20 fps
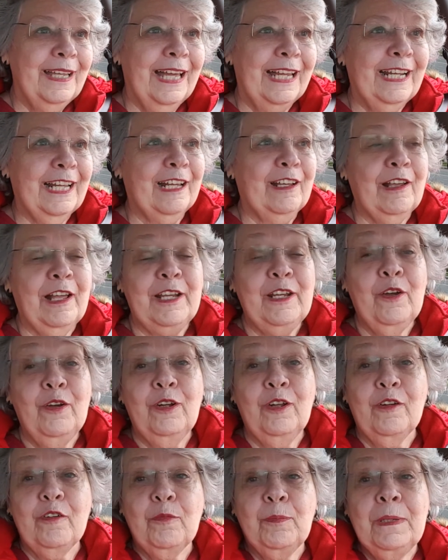And I, I know a
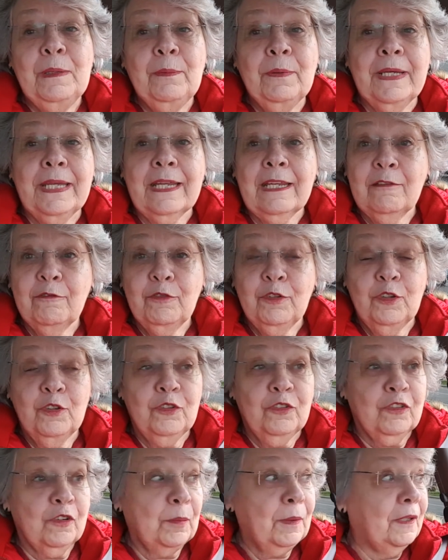lot of people get
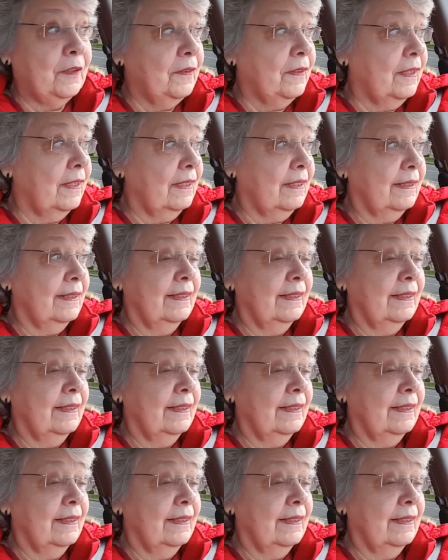confused about that.